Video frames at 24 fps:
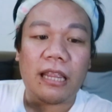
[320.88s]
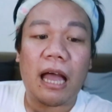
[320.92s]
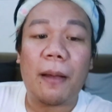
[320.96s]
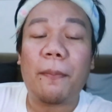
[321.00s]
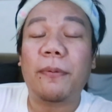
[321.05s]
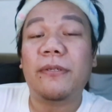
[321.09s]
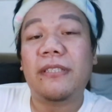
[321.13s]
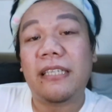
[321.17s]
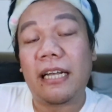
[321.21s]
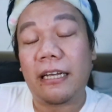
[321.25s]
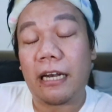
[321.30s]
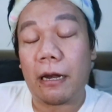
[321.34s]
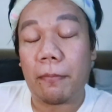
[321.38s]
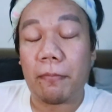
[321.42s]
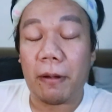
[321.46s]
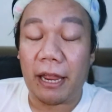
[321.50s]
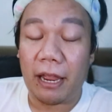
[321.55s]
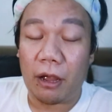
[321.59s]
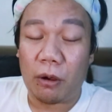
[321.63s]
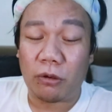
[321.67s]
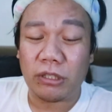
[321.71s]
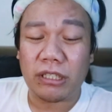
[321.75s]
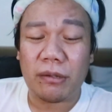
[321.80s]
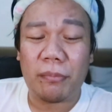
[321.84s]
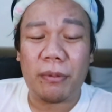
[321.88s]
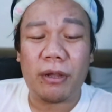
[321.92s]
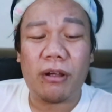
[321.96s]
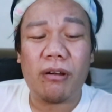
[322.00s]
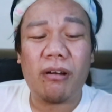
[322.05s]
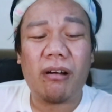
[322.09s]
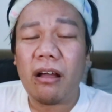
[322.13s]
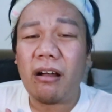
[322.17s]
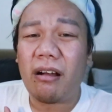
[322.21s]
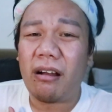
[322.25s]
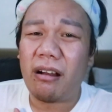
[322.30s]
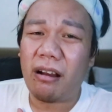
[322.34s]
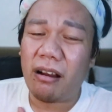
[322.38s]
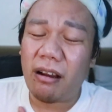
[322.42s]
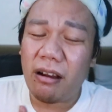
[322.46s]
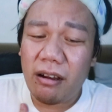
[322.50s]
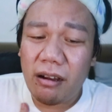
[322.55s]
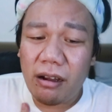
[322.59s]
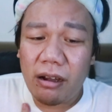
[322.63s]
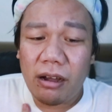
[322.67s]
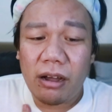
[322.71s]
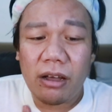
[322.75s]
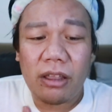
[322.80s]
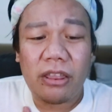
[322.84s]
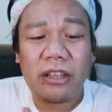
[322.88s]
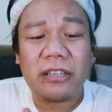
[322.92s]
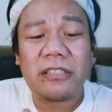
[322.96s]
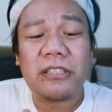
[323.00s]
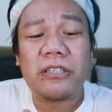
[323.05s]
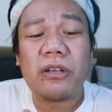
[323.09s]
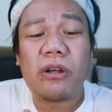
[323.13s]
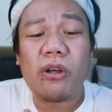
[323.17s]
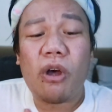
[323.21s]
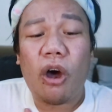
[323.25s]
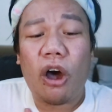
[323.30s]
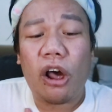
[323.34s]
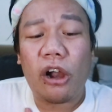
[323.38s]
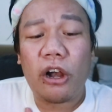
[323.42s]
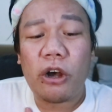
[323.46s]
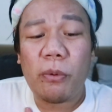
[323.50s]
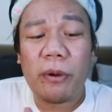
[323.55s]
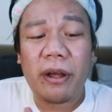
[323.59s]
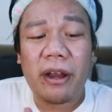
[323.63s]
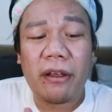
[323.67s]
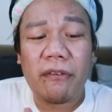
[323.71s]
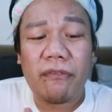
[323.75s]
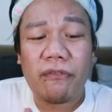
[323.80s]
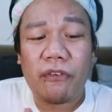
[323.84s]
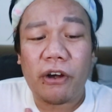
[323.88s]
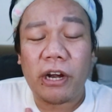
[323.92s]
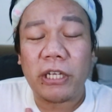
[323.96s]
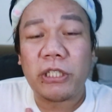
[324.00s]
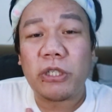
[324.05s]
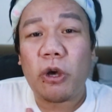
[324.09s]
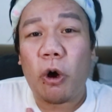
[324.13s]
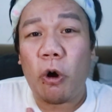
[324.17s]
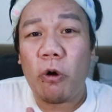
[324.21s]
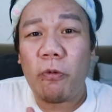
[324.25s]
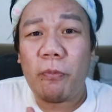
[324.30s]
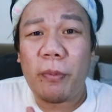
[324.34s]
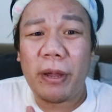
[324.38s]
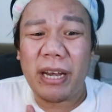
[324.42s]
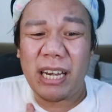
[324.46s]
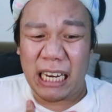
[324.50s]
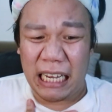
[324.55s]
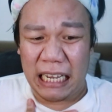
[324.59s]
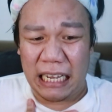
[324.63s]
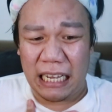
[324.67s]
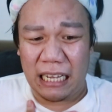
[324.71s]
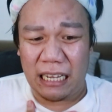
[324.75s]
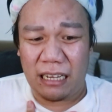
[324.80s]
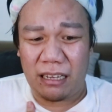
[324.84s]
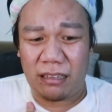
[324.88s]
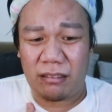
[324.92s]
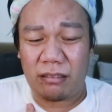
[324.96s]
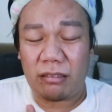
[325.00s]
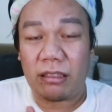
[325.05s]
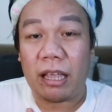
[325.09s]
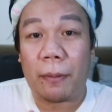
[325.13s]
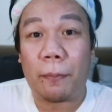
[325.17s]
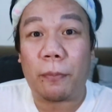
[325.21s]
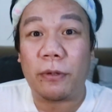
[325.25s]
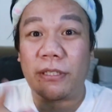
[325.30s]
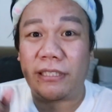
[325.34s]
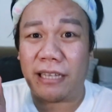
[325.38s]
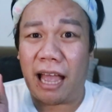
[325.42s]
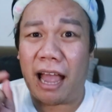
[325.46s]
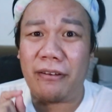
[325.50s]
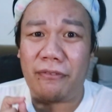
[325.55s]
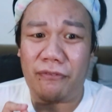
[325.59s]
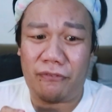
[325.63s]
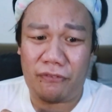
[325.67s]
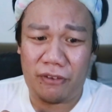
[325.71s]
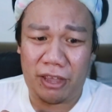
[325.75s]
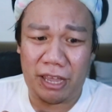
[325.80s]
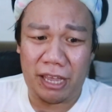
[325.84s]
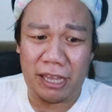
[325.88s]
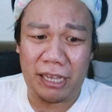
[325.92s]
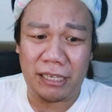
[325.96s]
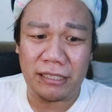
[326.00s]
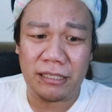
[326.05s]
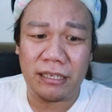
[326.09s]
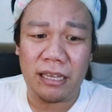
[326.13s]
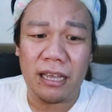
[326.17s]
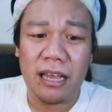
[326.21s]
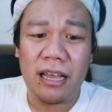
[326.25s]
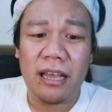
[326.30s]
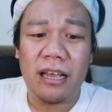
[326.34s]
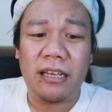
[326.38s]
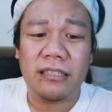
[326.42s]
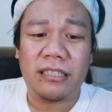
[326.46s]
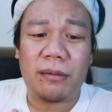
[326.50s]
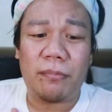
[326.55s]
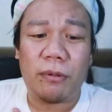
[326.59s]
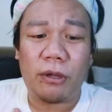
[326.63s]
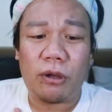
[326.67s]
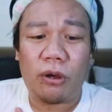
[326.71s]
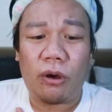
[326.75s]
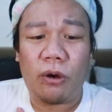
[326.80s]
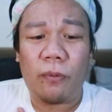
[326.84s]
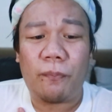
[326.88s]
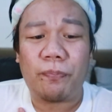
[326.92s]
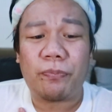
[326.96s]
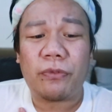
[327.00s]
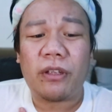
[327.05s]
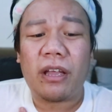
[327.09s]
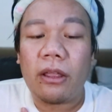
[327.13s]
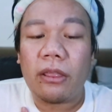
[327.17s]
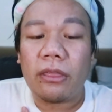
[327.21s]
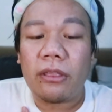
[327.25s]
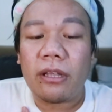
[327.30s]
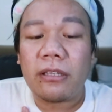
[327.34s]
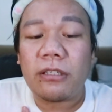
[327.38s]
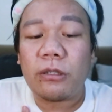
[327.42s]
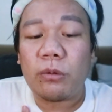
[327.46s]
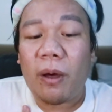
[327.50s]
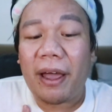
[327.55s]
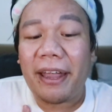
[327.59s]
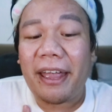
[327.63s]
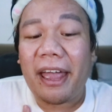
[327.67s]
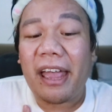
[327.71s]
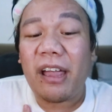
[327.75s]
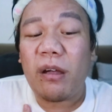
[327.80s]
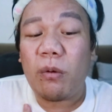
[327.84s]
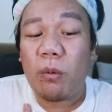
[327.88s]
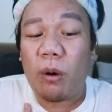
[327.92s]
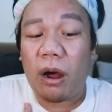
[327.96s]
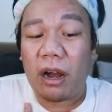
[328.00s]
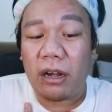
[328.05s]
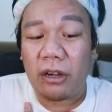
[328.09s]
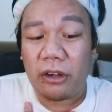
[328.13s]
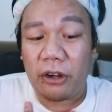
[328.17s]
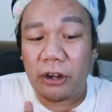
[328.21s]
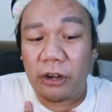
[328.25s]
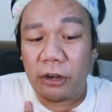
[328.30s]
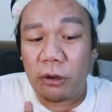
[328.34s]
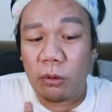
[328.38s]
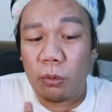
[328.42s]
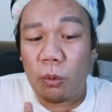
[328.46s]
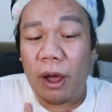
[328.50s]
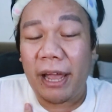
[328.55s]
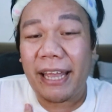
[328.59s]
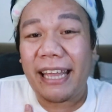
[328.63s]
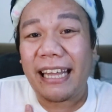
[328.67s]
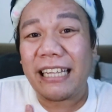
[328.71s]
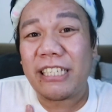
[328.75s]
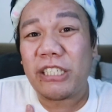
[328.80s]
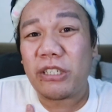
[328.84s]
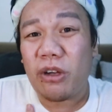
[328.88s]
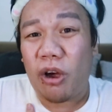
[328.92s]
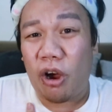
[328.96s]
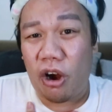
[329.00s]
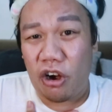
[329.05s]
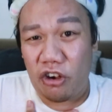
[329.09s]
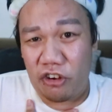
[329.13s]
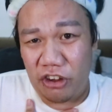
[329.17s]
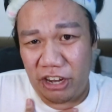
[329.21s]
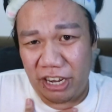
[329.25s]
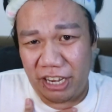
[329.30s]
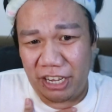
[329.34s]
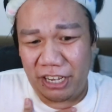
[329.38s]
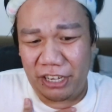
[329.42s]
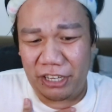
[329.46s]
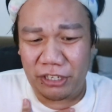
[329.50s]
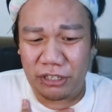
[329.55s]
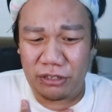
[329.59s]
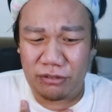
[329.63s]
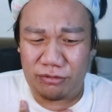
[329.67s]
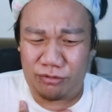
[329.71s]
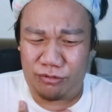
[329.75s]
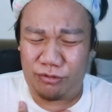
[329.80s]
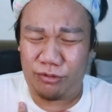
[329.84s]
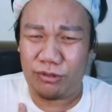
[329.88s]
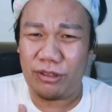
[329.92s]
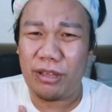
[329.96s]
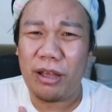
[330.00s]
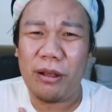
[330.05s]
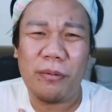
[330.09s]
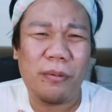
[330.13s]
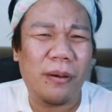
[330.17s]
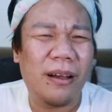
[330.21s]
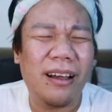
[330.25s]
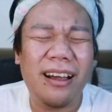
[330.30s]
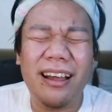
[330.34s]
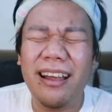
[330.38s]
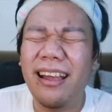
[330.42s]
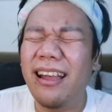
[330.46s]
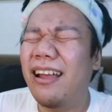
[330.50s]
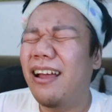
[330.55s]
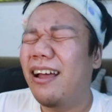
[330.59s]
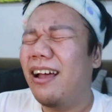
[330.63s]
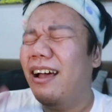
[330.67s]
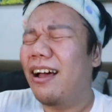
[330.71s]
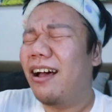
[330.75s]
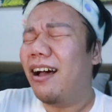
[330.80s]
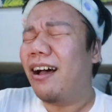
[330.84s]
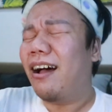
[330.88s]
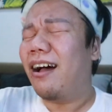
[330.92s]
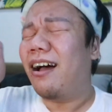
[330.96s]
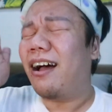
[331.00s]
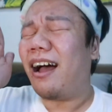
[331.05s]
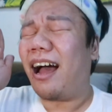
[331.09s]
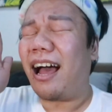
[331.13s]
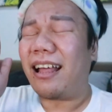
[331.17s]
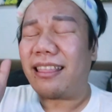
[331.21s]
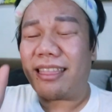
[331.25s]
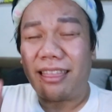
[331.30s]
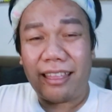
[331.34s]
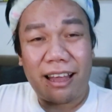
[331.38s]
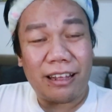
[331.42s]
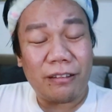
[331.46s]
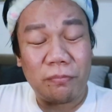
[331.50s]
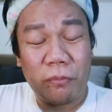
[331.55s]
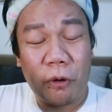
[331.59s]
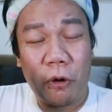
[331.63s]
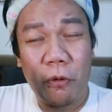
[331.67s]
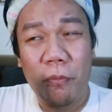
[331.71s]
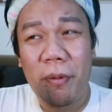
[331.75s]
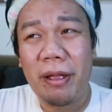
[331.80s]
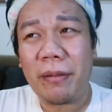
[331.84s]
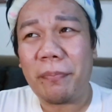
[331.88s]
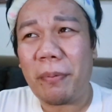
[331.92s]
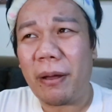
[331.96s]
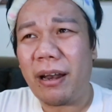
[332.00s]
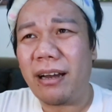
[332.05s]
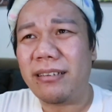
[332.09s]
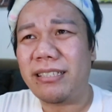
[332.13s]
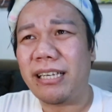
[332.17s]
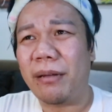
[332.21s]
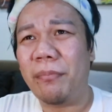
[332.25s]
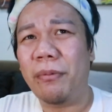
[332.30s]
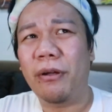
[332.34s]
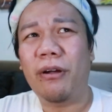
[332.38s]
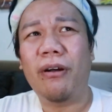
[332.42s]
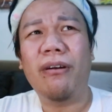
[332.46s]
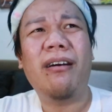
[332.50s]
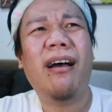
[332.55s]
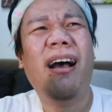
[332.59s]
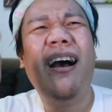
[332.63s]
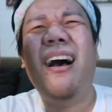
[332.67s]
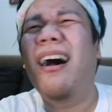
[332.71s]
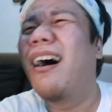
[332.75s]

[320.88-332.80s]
tapos nag-reply ako. Sabi ko, "Oh, that's the color when I first opened it." Tapos sad face. Sabi ko, "That's why I wondered why it's orange." Oh, diba? At that moment, parang sabi ko,